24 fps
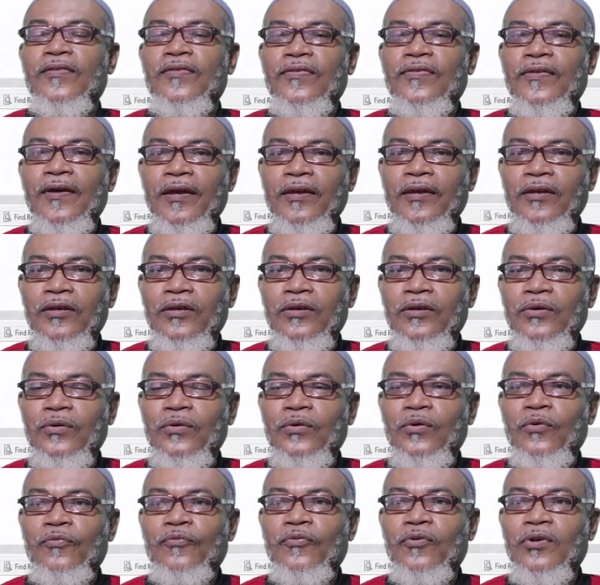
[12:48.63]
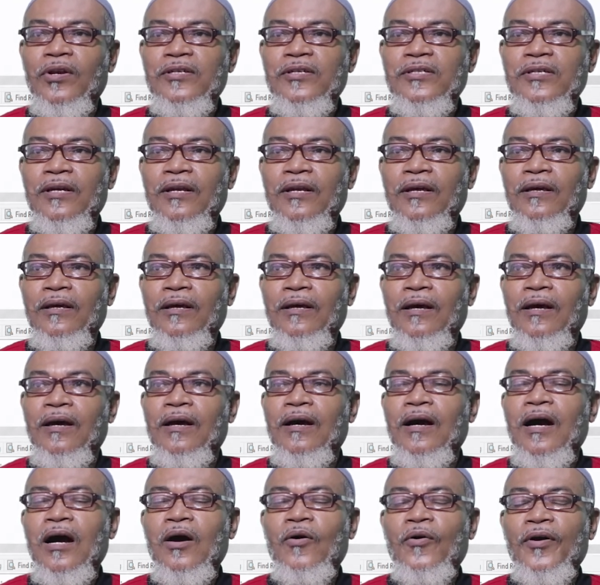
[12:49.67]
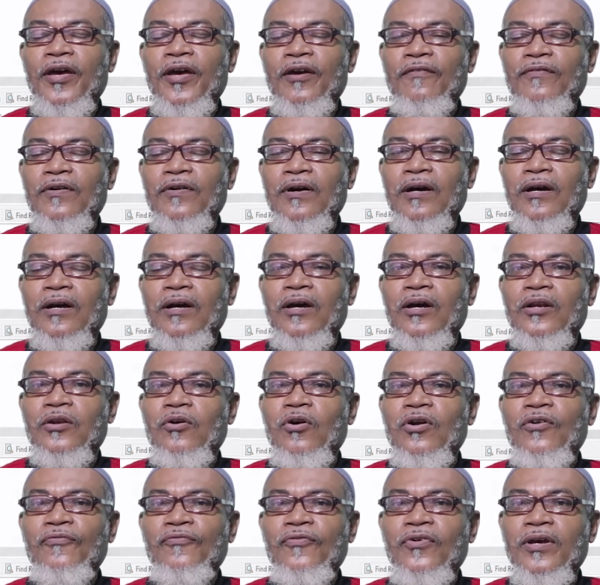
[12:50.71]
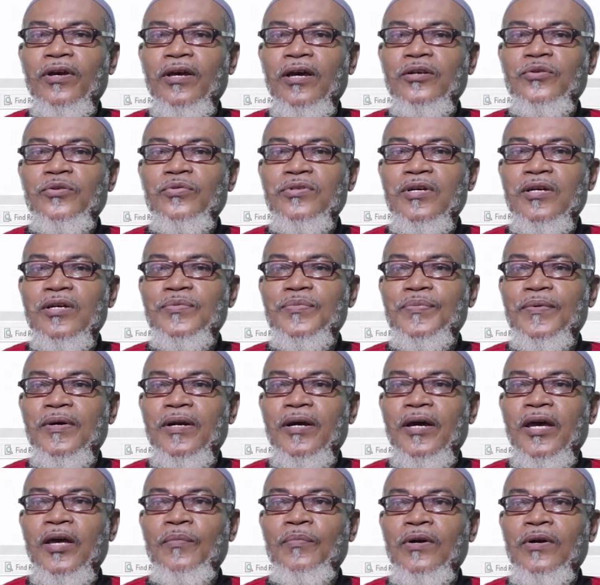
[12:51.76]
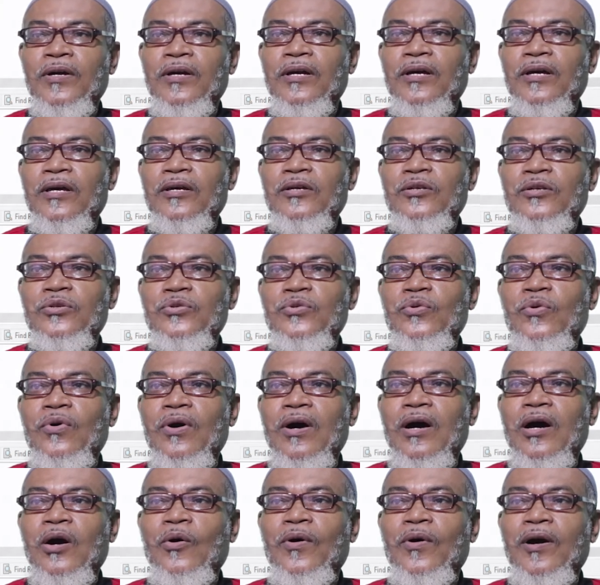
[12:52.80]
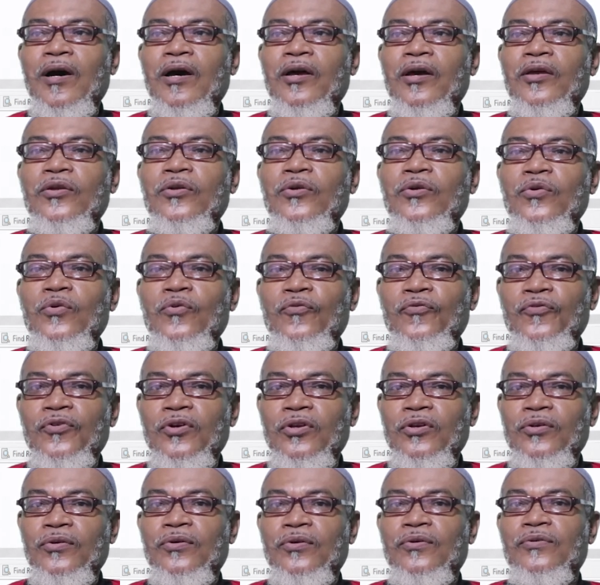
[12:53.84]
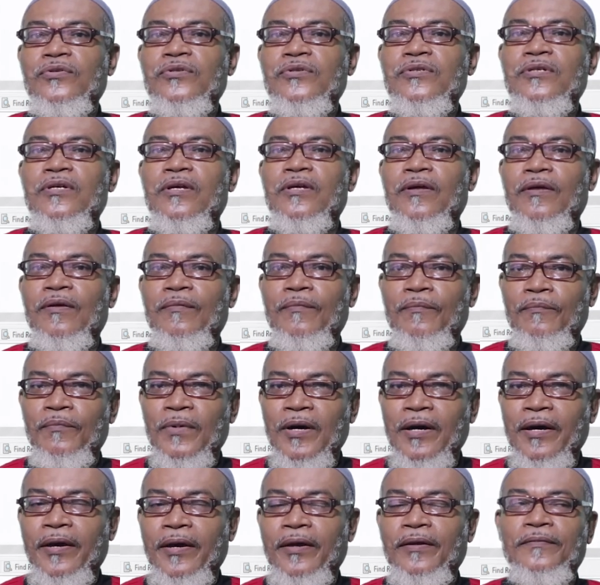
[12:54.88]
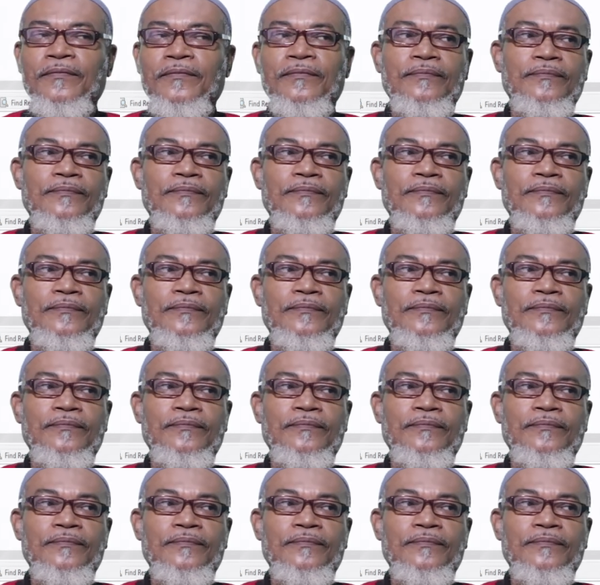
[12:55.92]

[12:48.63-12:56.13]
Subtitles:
Thank you for listening. However, don't forget to subscribe into our new videos. Bye.